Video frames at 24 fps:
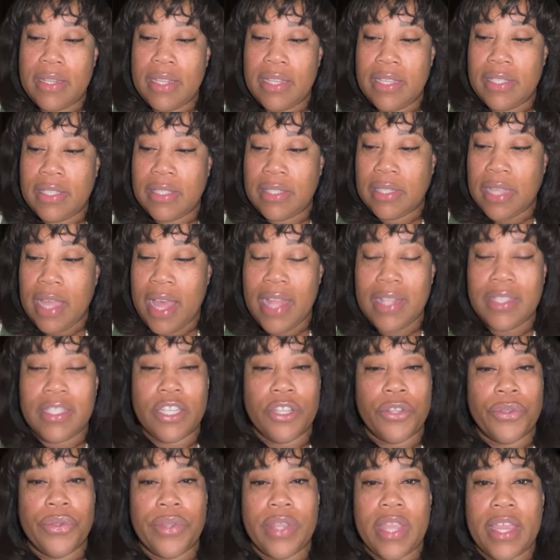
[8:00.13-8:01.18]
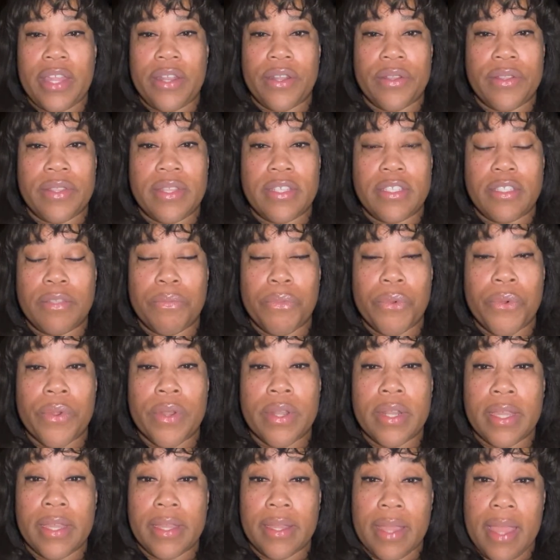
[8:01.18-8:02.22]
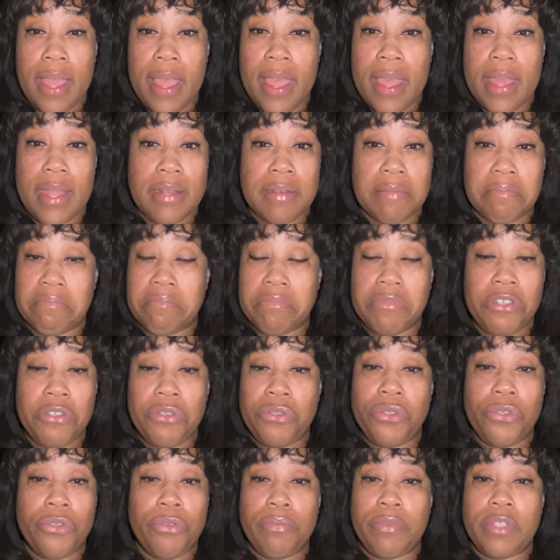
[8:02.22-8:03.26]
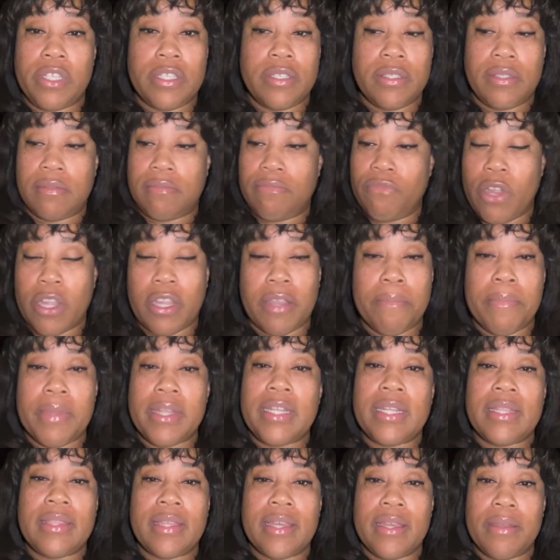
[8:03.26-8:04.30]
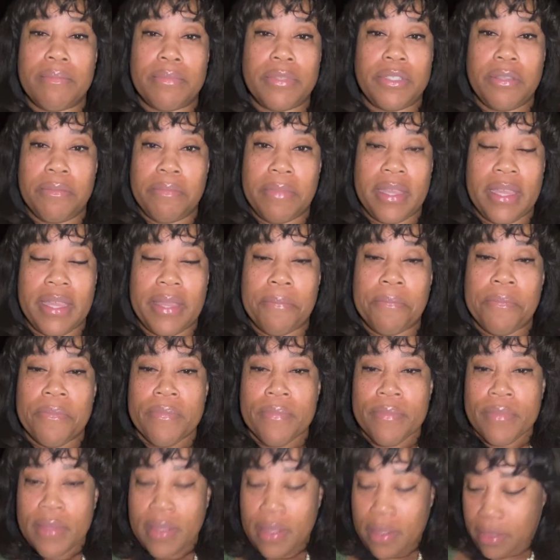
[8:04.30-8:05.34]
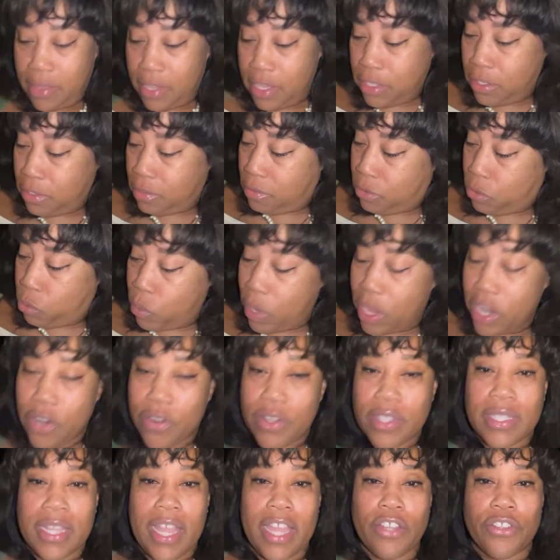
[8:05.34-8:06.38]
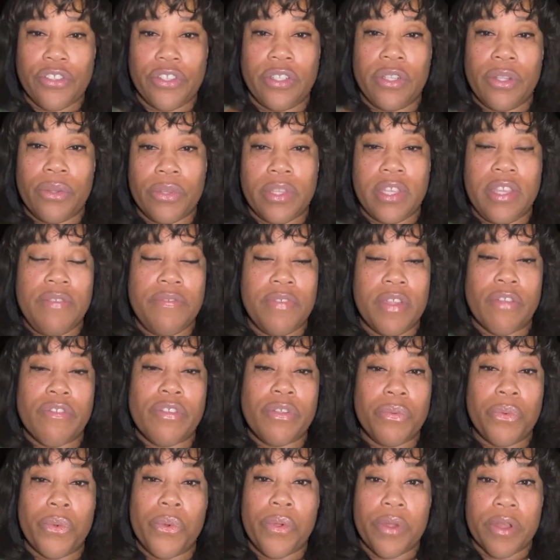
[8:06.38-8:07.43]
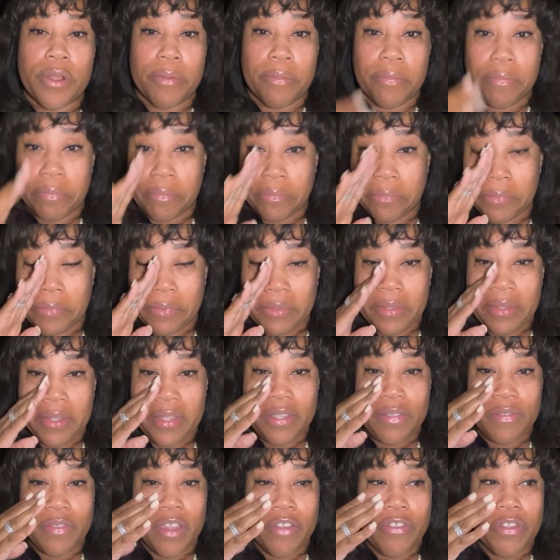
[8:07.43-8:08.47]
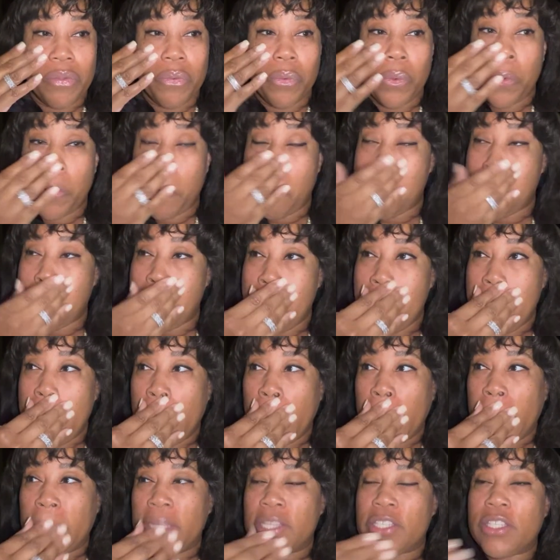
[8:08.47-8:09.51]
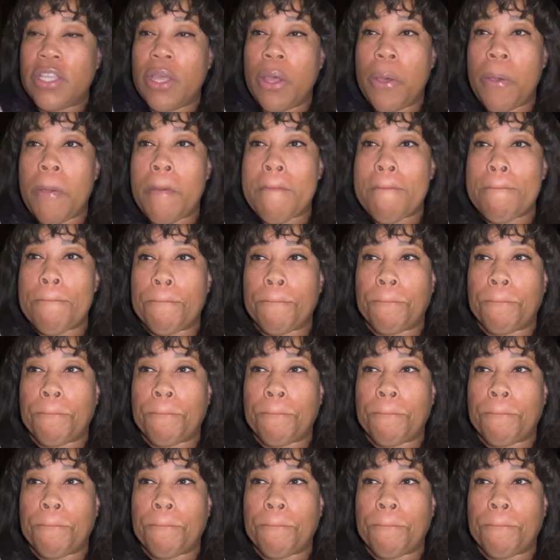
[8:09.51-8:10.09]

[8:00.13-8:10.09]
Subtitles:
this content creator this morning, and YouTube just recommended them to me. This sweater is actually low-key very warm. It's very warm. So